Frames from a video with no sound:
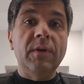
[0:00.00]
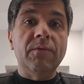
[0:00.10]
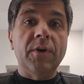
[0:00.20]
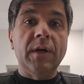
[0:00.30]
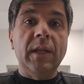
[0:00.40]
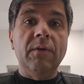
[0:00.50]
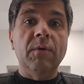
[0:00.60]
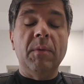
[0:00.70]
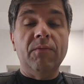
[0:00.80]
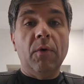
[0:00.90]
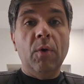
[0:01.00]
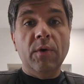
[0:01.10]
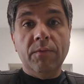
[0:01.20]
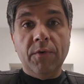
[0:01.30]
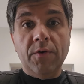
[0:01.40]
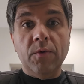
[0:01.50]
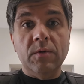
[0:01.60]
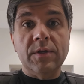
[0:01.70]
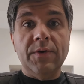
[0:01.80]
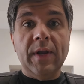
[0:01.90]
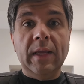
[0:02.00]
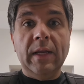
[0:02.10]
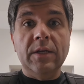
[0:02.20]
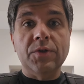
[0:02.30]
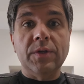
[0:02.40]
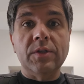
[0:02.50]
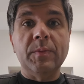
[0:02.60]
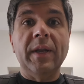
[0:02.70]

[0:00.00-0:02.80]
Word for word: differently, we may follow different rules and regulations,